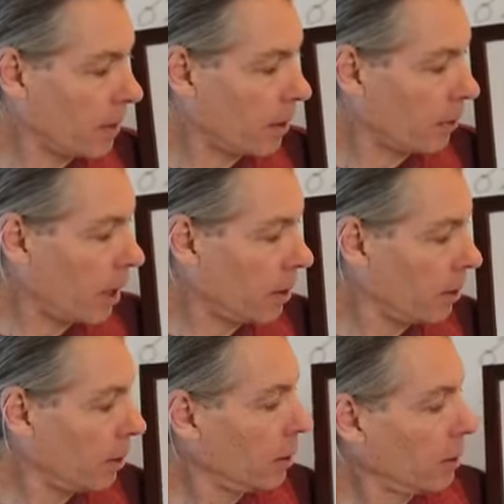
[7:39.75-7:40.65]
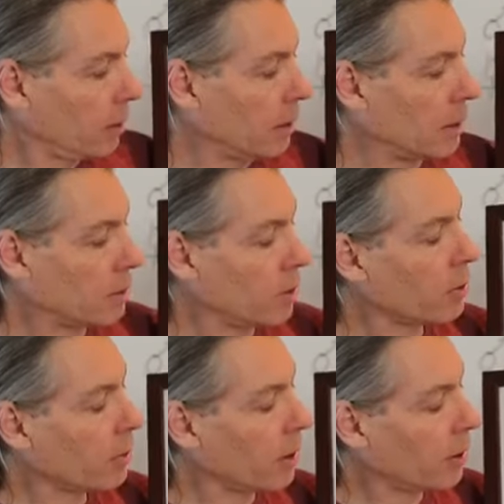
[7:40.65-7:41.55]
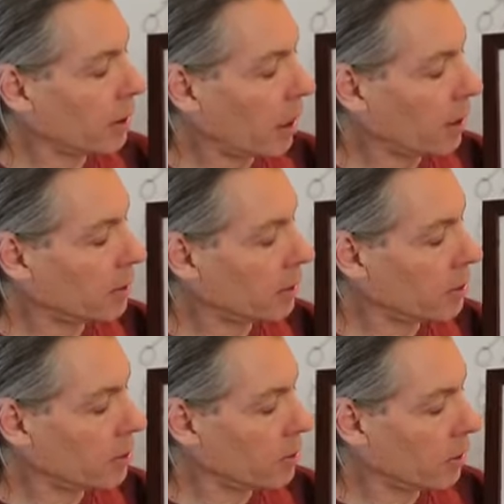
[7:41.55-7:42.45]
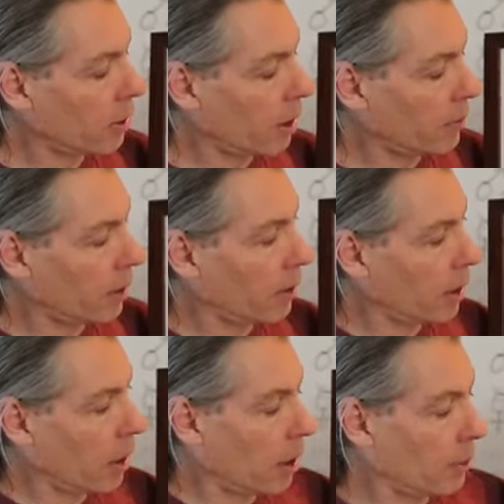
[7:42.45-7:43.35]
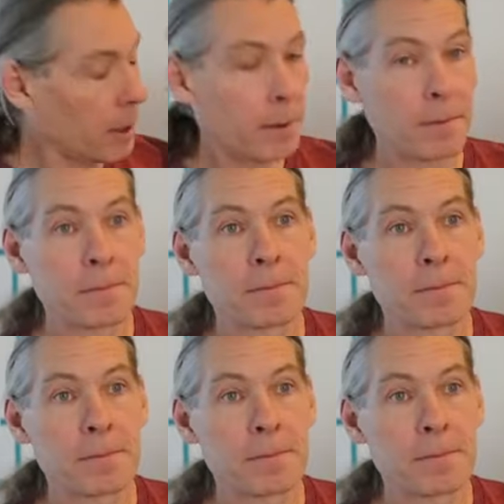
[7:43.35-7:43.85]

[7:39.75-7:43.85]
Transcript: Okay, these two are very nice. These two are not very common.